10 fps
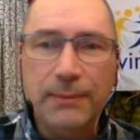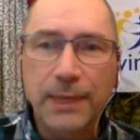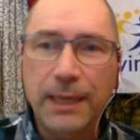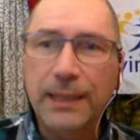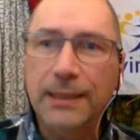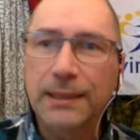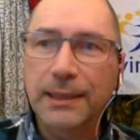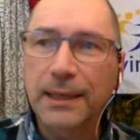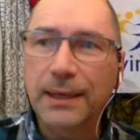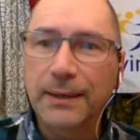and
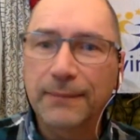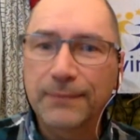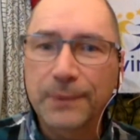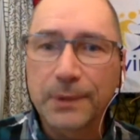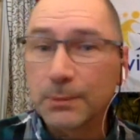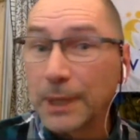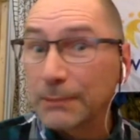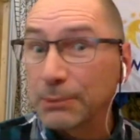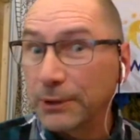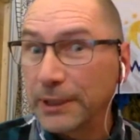not my
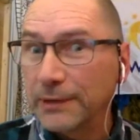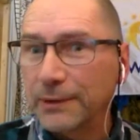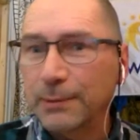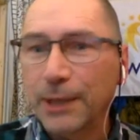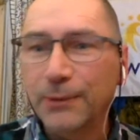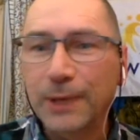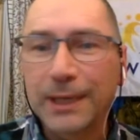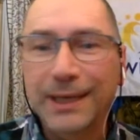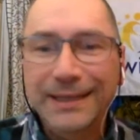employee either, by the way.